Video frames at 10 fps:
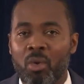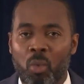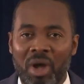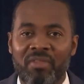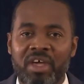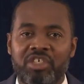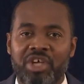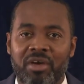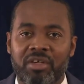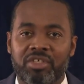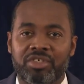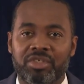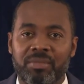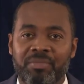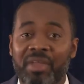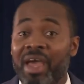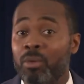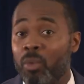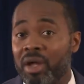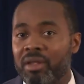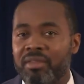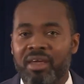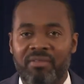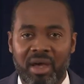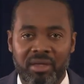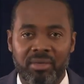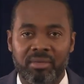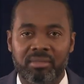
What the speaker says: what they cherish, and what they value.